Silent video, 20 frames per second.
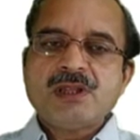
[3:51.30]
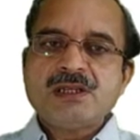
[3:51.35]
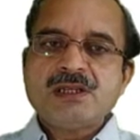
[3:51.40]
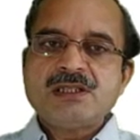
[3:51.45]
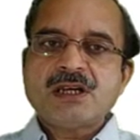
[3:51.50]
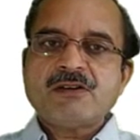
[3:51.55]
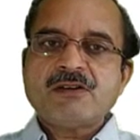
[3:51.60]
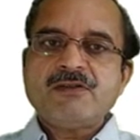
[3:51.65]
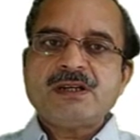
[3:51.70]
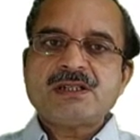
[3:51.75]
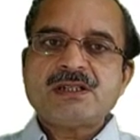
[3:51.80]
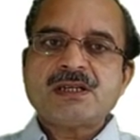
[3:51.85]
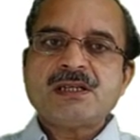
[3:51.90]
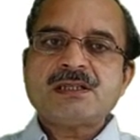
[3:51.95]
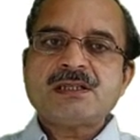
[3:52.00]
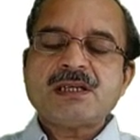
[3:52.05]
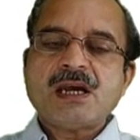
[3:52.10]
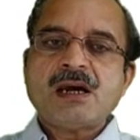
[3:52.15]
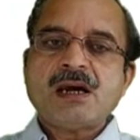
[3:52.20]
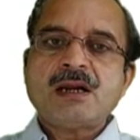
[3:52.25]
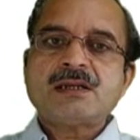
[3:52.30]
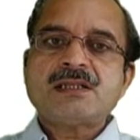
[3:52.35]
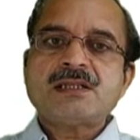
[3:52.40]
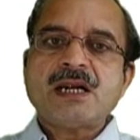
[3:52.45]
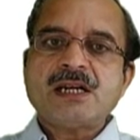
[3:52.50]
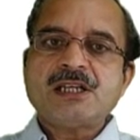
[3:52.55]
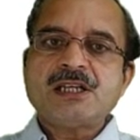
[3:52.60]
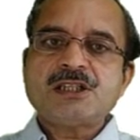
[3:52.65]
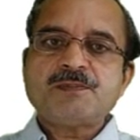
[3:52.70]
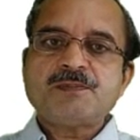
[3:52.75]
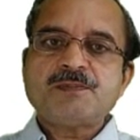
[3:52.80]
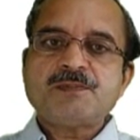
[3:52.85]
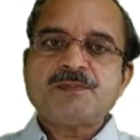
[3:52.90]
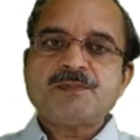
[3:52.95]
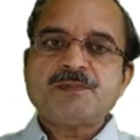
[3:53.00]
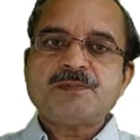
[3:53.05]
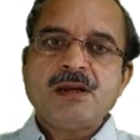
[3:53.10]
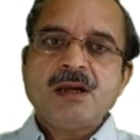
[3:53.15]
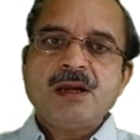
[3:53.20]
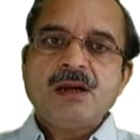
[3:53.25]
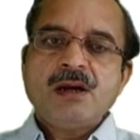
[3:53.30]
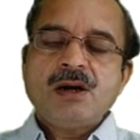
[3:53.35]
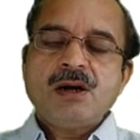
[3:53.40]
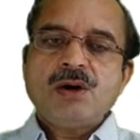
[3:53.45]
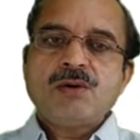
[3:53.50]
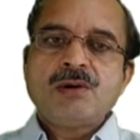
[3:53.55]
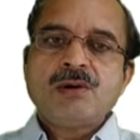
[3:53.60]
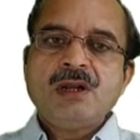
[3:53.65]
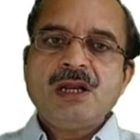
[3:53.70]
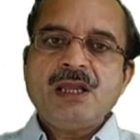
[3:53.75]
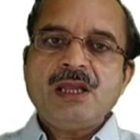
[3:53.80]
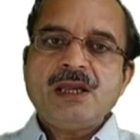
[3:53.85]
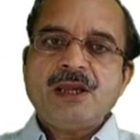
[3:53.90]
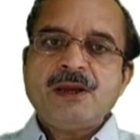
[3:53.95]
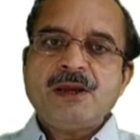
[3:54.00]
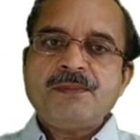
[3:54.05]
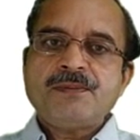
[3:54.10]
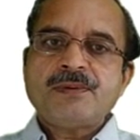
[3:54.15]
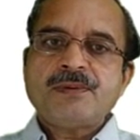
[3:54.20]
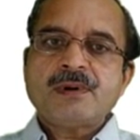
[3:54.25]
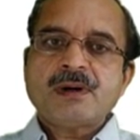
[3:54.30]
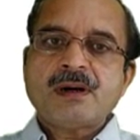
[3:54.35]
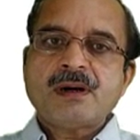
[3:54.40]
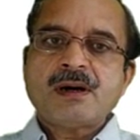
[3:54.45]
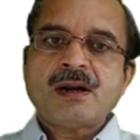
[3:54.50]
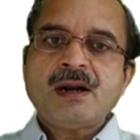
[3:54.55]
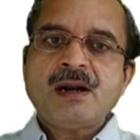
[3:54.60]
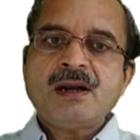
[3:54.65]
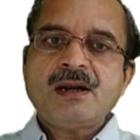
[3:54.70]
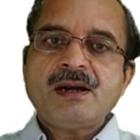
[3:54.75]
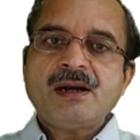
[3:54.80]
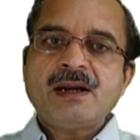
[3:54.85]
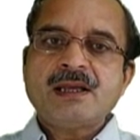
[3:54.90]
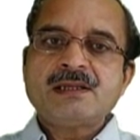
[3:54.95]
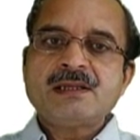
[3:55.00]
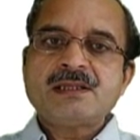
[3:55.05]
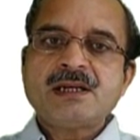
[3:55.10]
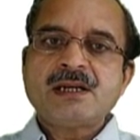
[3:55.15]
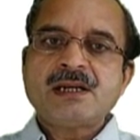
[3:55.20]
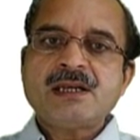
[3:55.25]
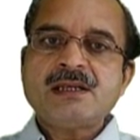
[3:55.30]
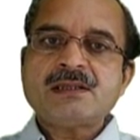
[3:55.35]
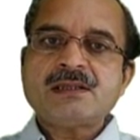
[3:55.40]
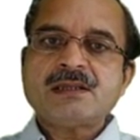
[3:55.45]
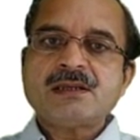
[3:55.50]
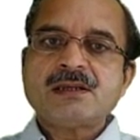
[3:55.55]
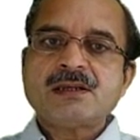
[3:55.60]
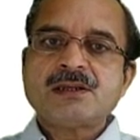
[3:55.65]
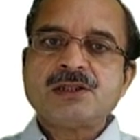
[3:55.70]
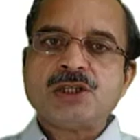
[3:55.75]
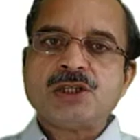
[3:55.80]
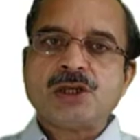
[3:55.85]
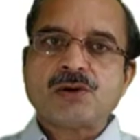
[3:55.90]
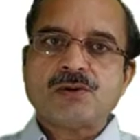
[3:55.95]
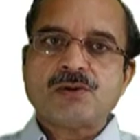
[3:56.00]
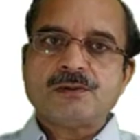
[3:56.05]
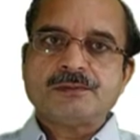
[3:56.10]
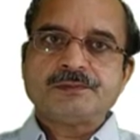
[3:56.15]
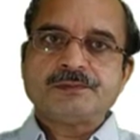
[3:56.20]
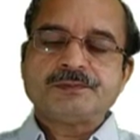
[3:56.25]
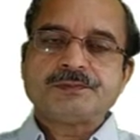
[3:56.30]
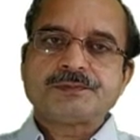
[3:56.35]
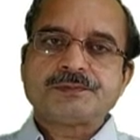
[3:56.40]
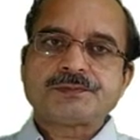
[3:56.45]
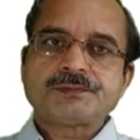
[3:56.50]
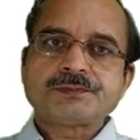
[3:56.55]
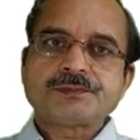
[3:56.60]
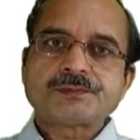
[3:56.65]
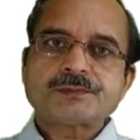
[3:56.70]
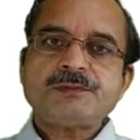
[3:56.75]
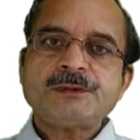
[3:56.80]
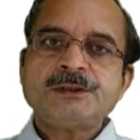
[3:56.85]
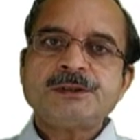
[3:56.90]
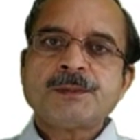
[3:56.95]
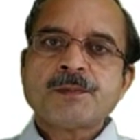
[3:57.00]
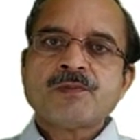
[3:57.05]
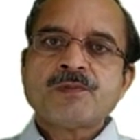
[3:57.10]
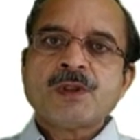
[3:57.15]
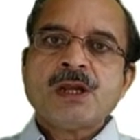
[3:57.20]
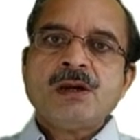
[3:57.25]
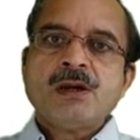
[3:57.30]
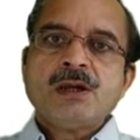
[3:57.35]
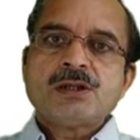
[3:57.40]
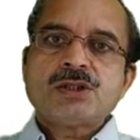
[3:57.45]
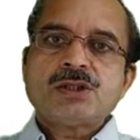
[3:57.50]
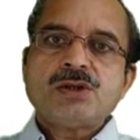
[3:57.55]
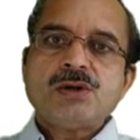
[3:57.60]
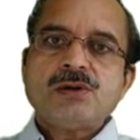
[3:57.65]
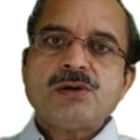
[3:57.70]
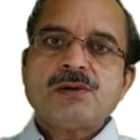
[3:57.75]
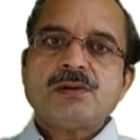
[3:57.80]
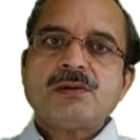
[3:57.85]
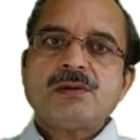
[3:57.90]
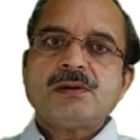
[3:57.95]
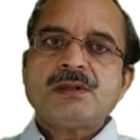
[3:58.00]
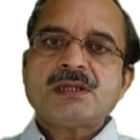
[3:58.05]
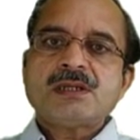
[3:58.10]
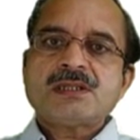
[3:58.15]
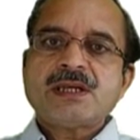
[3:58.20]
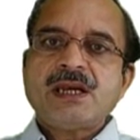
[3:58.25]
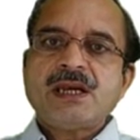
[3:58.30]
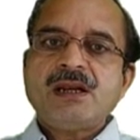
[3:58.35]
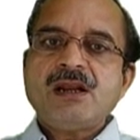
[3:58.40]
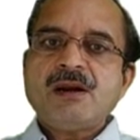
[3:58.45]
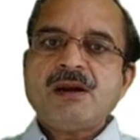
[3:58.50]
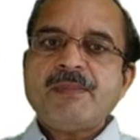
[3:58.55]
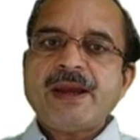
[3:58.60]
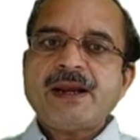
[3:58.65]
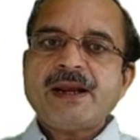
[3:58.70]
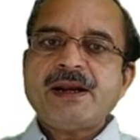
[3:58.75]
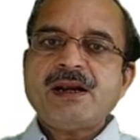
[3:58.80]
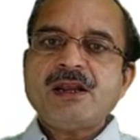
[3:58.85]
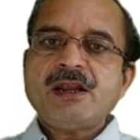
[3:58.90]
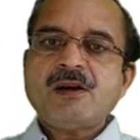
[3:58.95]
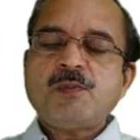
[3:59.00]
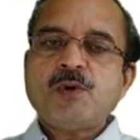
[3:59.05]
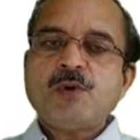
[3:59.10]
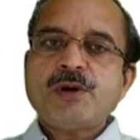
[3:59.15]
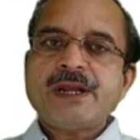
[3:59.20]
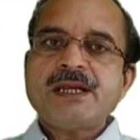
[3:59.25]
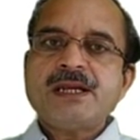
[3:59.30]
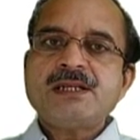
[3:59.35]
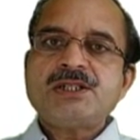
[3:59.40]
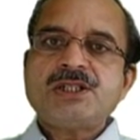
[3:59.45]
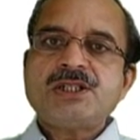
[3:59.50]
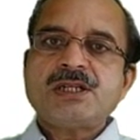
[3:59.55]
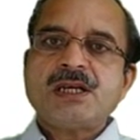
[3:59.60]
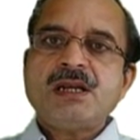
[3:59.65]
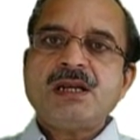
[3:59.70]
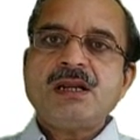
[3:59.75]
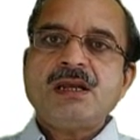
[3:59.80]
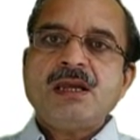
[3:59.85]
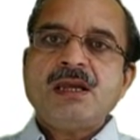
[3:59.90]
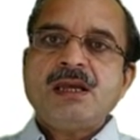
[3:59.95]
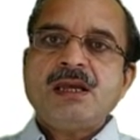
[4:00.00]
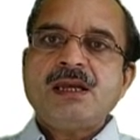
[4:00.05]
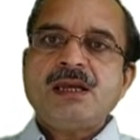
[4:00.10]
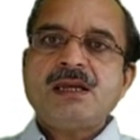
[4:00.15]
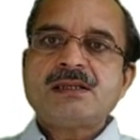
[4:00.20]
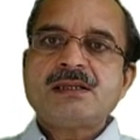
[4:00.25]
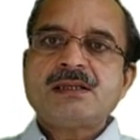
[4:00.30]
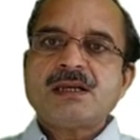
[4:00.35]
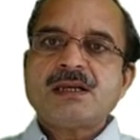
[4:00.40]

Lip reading: equations are satisfied only if current density is 0. So the scalar magnetic potential is